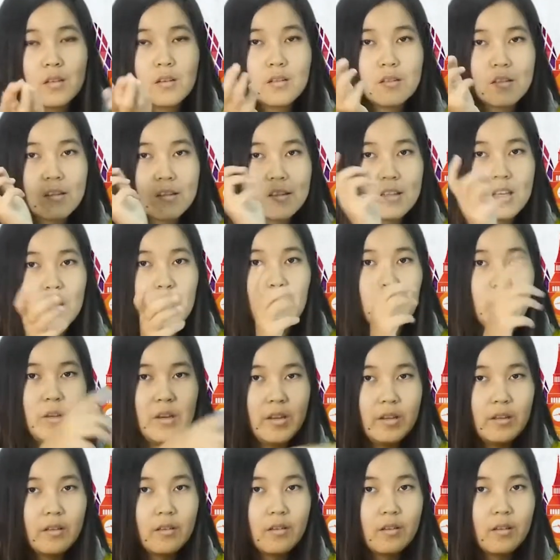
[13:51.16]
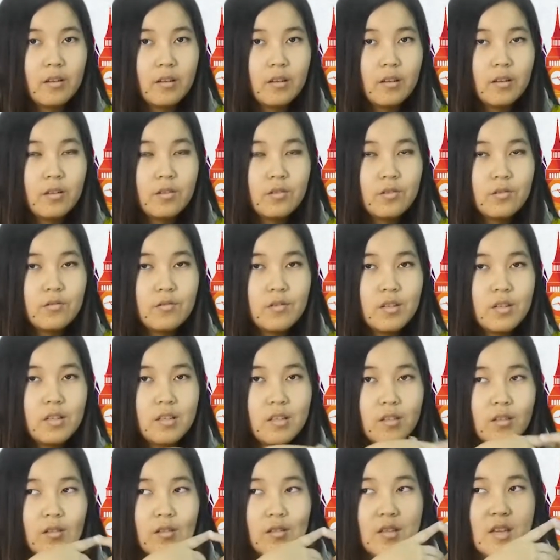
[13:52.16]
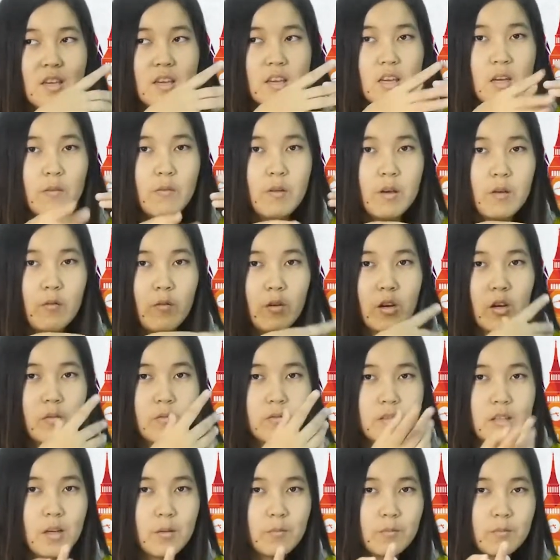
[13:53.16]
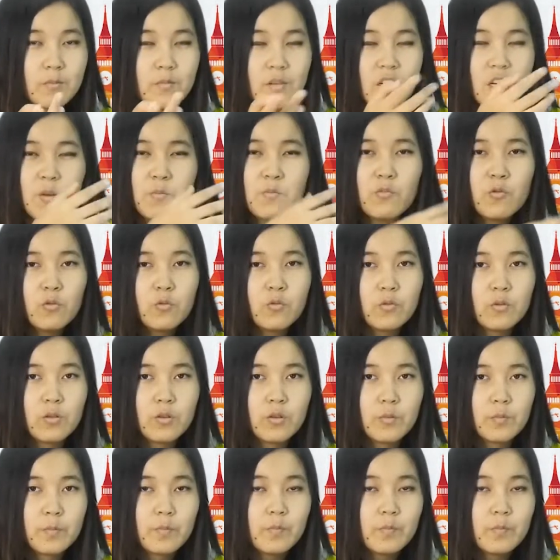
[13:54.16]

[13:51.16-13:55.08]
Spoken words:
the same meaning. Just take away one of them, remove.